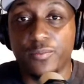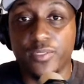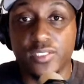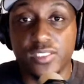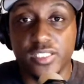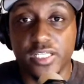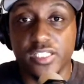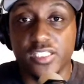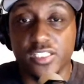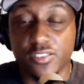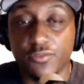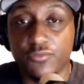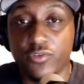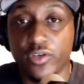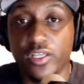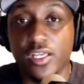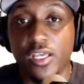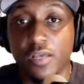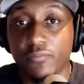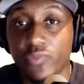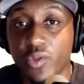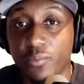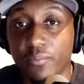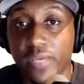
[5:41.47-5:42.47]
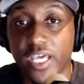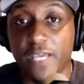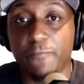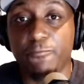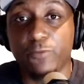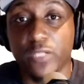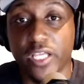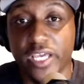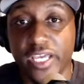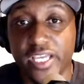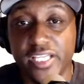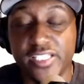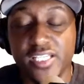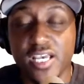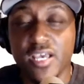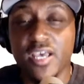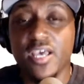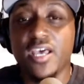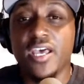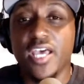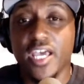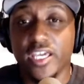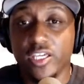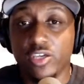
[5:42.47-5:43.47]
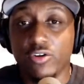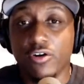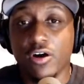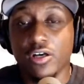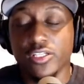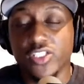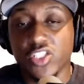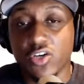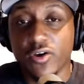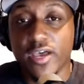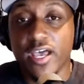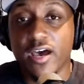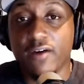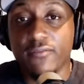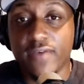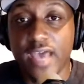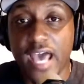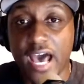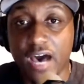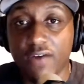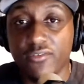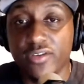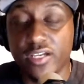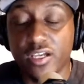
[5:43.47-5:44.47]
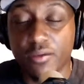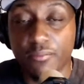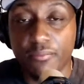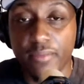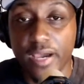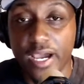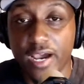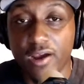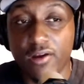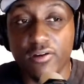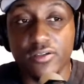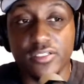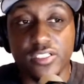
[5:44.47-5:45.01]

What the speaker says: positions for him to make plays. And you also have Alvin Kamara.